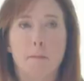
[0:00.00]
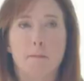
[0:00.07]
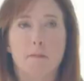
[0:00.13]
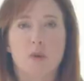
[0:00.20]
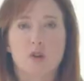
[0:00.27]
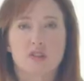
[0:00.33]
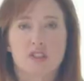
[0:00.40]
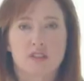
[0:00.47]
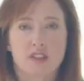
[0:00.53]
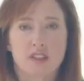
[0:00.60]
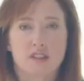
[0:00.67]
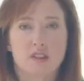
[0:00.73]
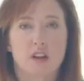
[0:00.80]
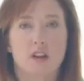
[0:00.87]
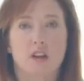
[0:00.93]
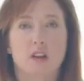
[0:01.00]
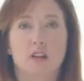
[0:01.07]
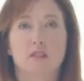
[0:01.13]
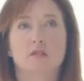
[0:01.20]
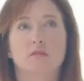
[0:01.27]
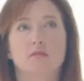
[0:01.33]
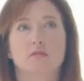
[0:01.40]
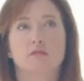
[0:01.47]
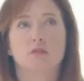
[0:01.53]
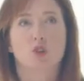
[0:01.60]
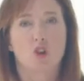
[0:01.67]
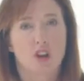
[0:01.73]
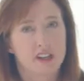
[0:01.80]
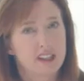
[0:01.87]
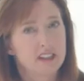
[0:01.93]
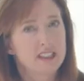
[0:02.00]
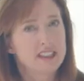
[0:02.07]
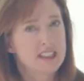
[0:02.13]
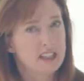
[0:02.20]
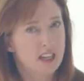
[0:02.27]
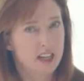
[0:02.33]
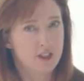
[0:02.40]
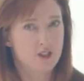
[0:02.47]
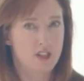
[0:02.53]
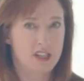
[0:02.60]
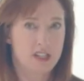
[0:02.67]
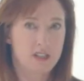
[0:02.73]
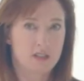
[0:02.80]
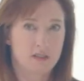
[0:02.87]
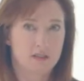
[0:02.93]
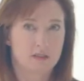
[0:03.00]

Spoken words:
Most of us are chronically dehydrated.